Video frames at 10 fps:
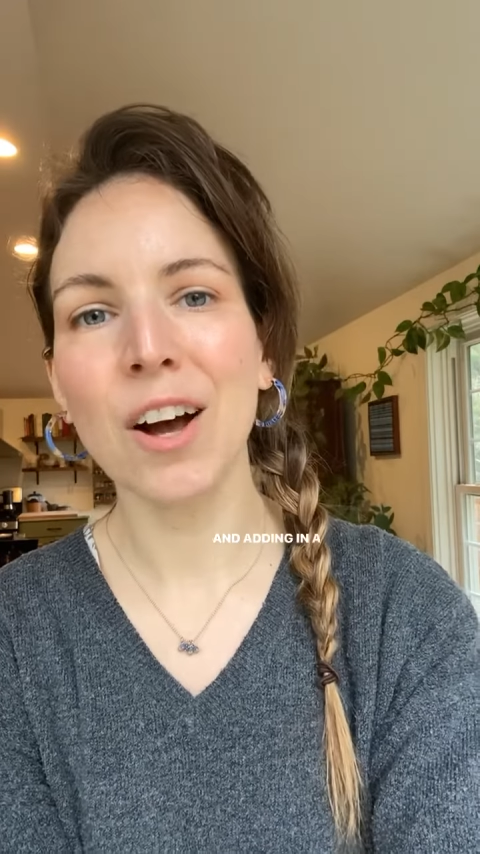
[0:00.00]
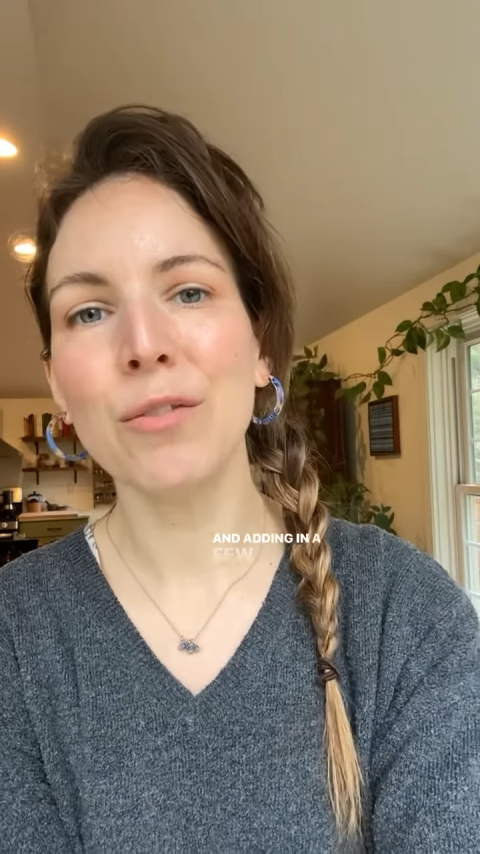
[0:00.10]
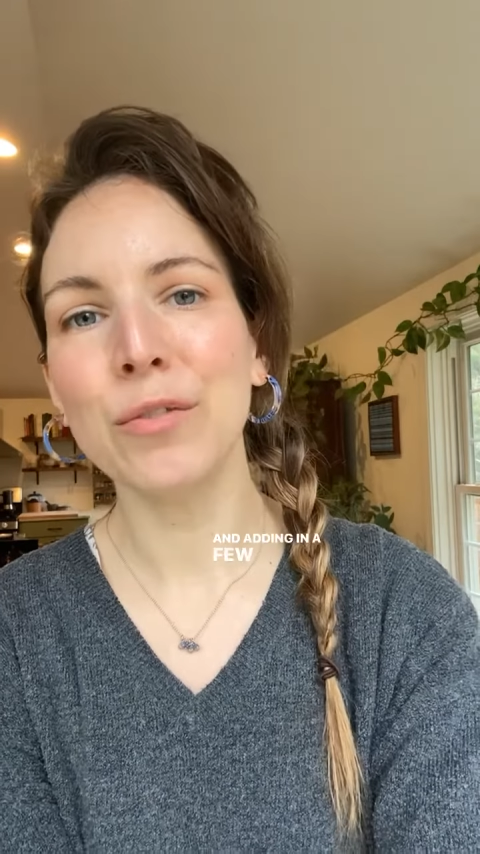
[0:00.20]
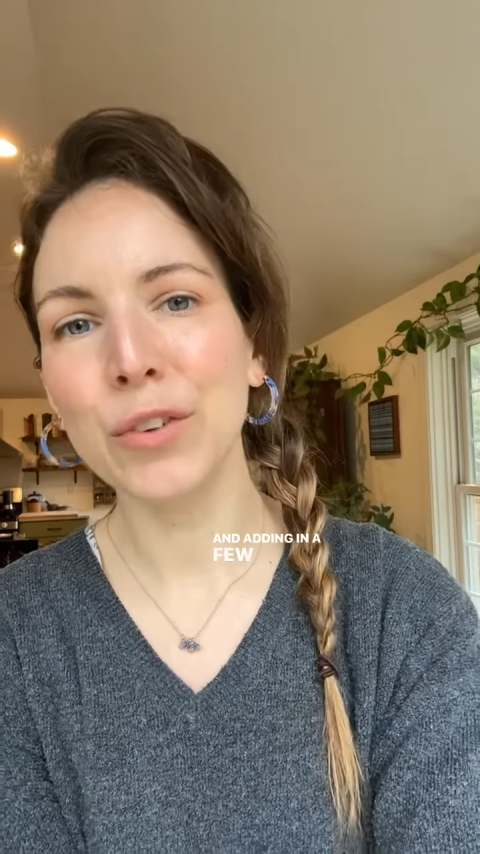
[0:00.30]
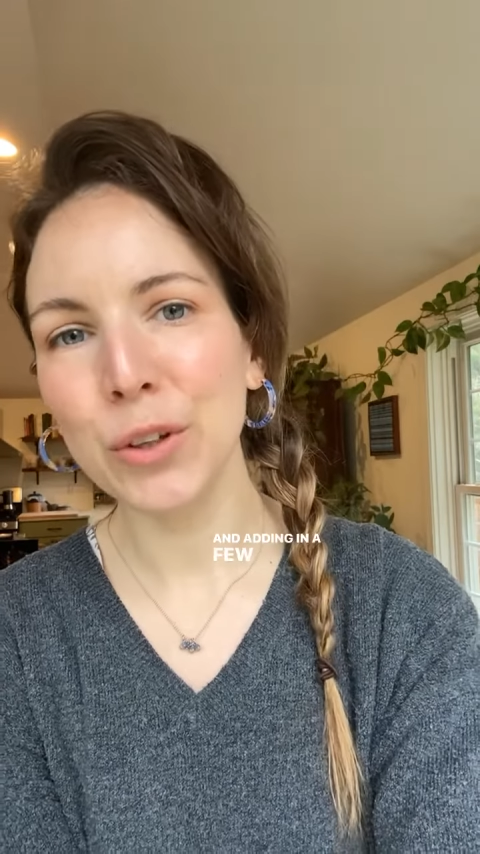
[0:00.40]
a
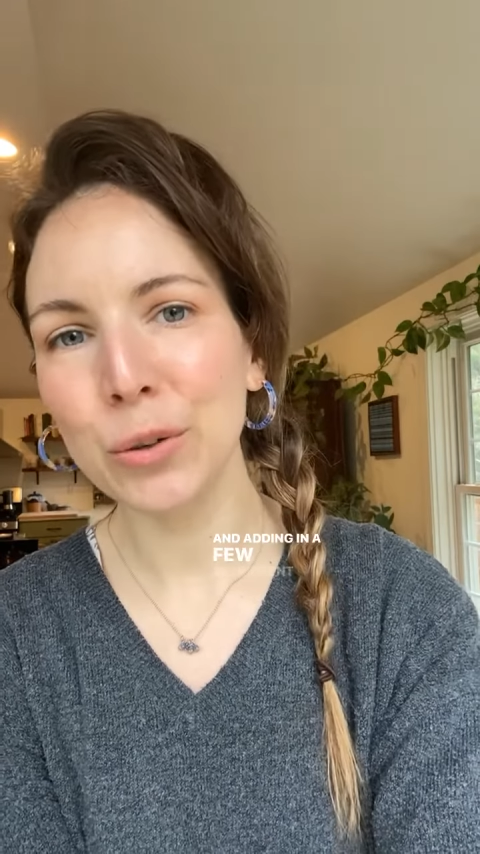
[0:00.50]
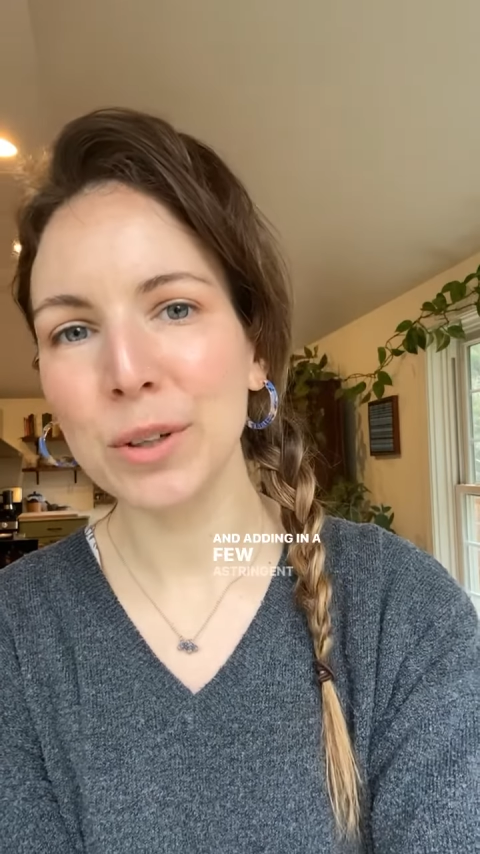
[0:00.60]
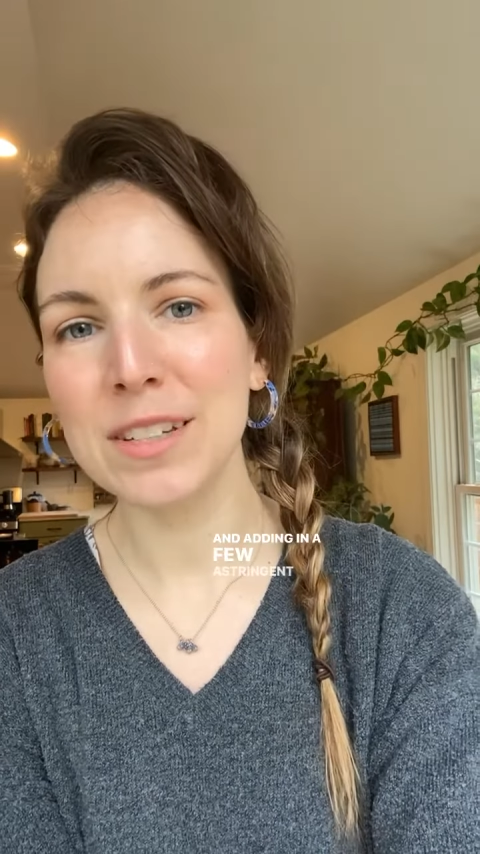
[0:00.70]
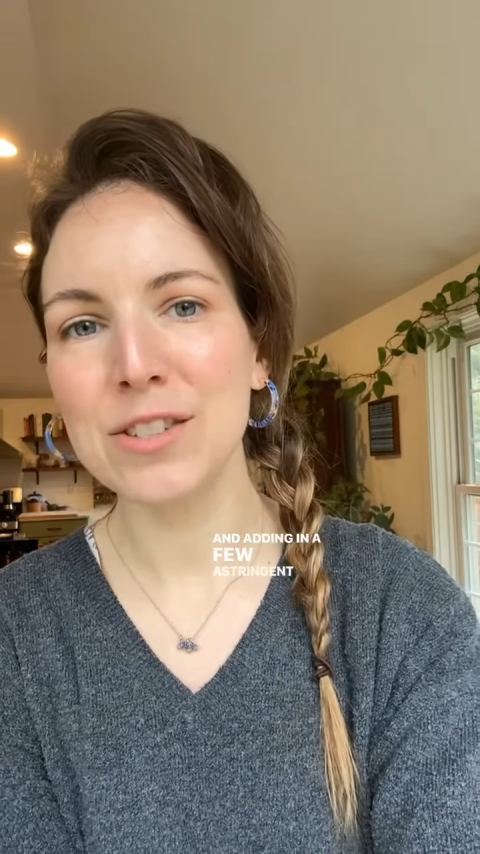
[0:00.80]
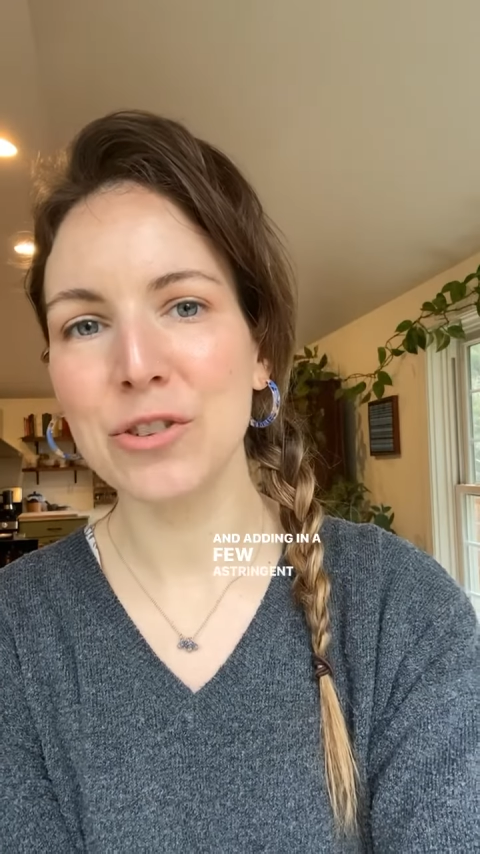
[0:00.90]
few
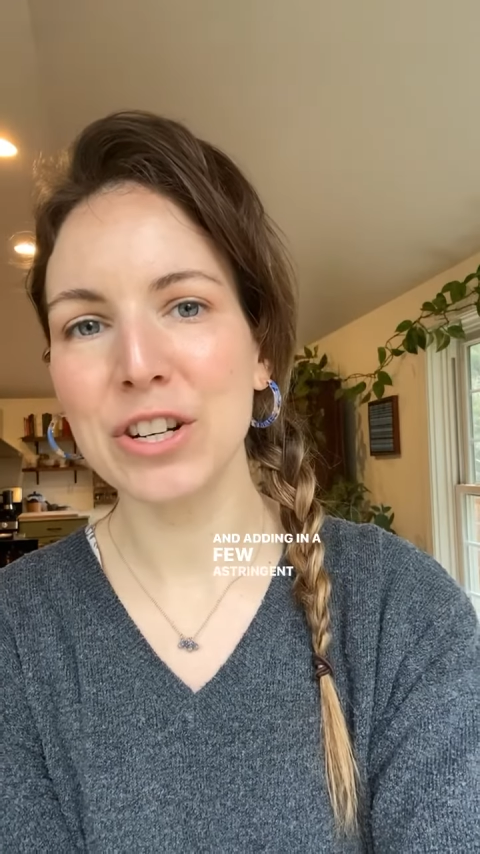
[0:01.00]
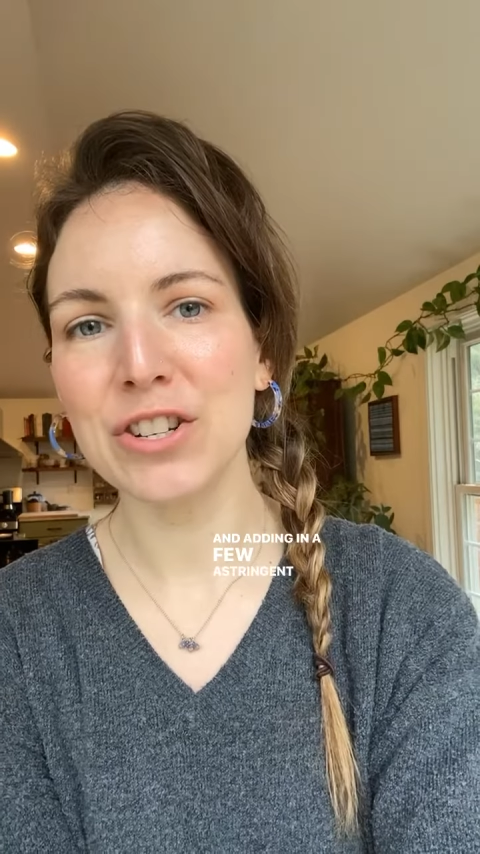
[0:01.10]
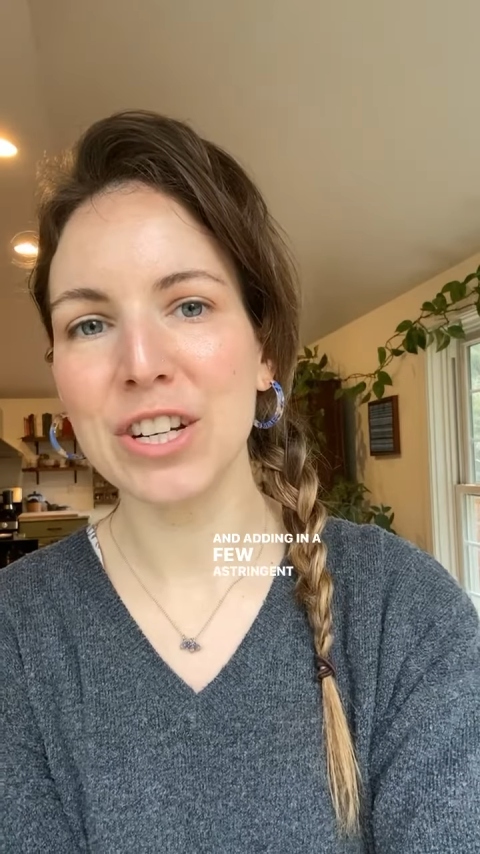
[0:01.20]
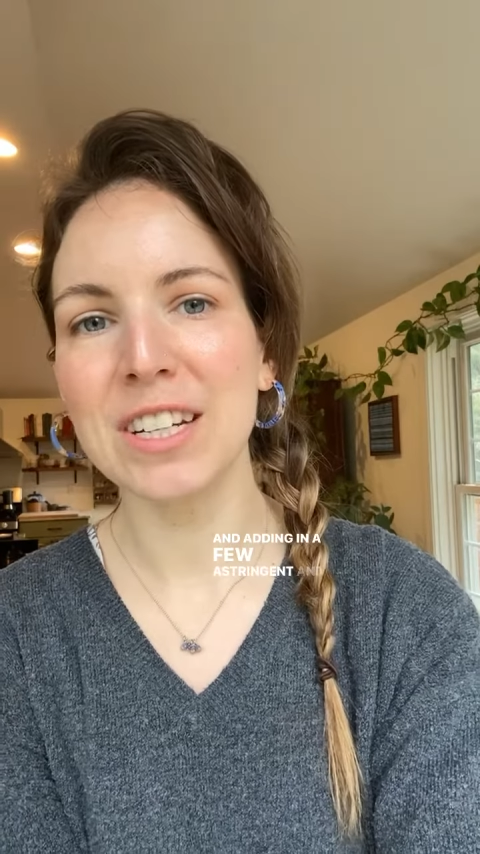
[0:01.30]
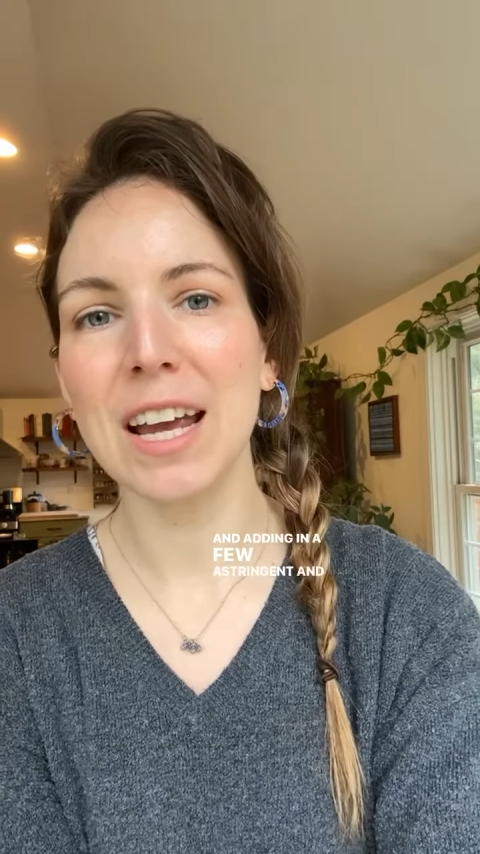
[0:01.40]
astringent